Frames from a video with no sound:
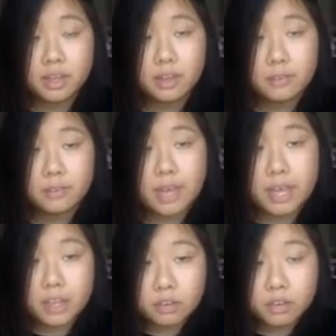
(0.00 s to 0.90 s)
If
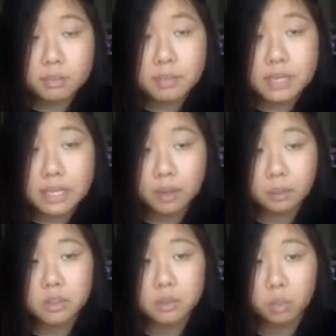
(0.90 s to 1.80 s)
a over b
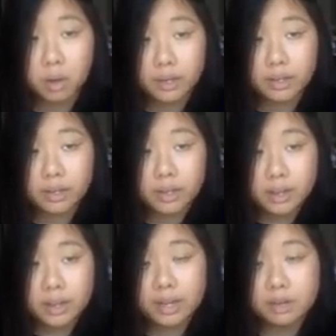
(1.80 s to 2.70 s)
equals 1
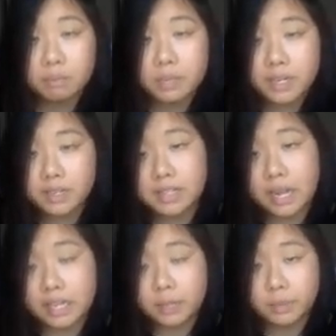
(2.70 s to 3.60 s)
and b does
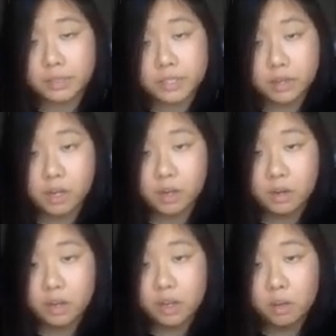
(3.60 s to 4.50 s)
not equal
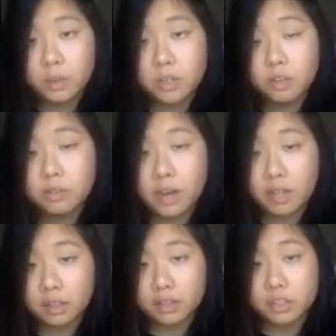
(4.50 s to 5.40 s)
0, which of the
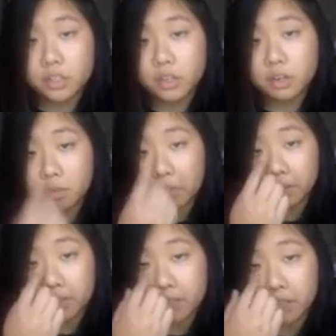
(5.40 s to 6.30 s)
following is true
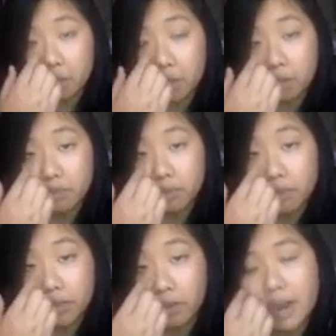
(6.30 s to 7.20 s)
about the slope of
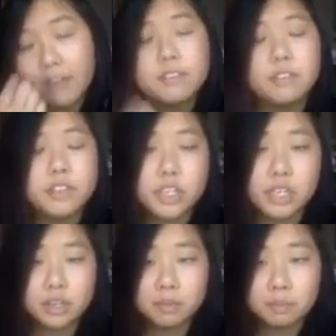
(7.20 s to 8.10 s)
the graph of
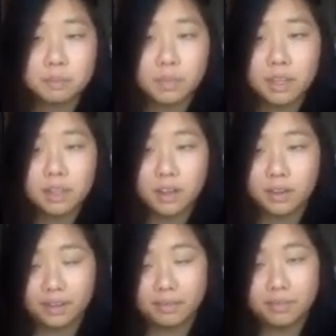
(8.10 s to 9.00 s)
g?
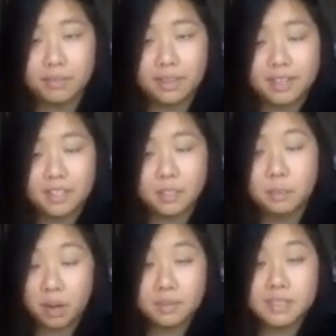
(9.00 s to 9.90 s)
Okay, this
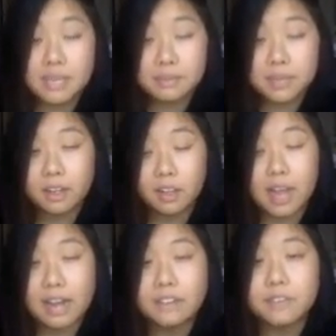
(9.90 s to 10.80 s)
problem seems like a
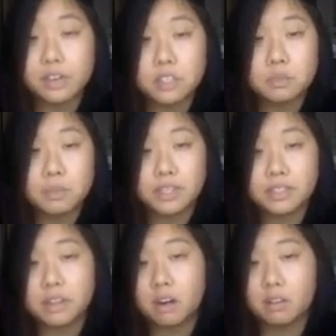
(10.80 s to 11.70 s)
lot at first
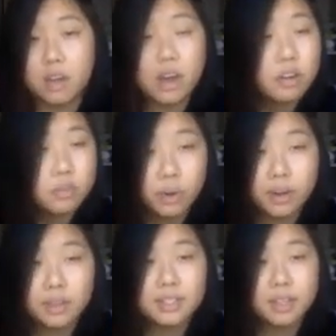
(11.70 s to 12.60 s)
because there are a lot of
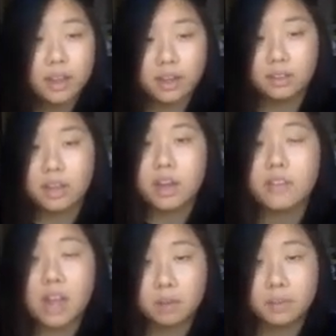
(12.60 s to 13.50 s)
words and a lot
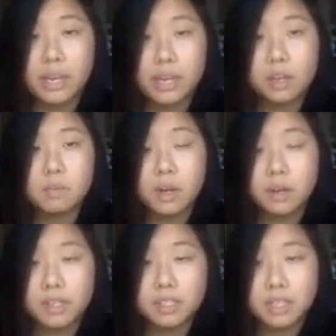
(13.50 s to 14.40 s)
of complicated
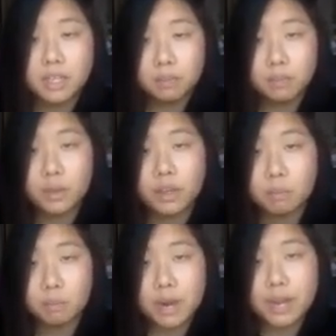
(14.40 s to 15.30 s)
components, but we
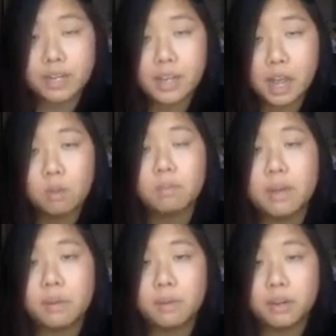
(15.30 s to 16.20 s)
can break it down one
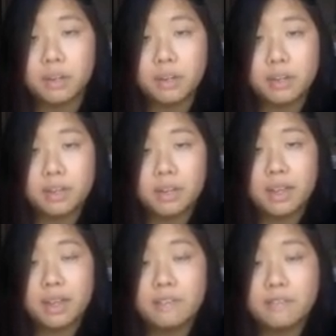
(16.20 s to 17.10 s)
by one
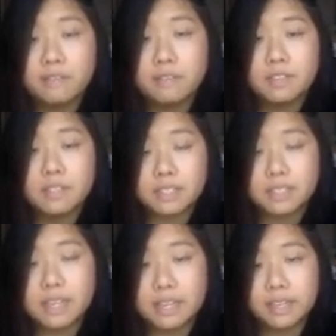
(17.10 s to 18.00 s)
and
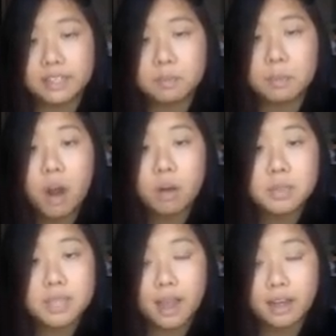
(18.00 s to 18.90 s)
see that this problem
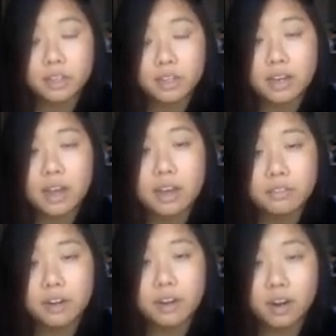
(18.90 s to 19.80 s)
is actually not
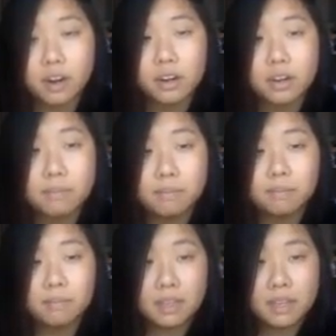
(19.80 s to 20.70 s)
very hard.
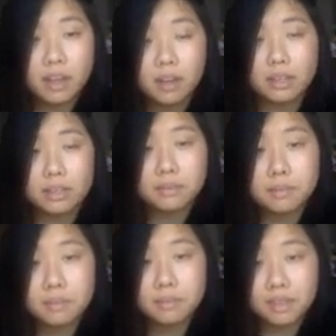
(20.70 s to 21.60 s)
Okay,
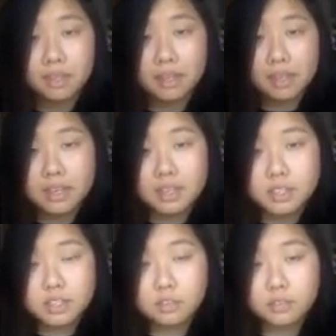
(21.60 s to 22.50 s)

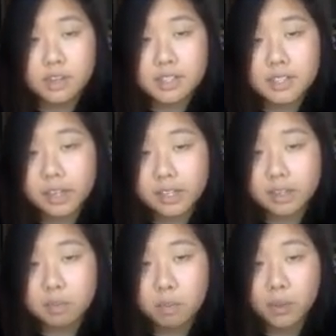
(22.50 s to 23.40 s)
so first let's look
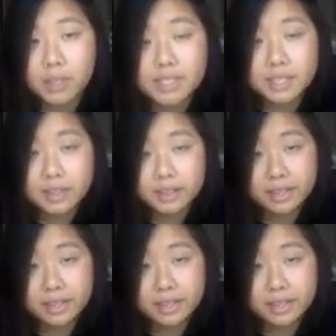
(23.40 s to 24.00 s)
at the points.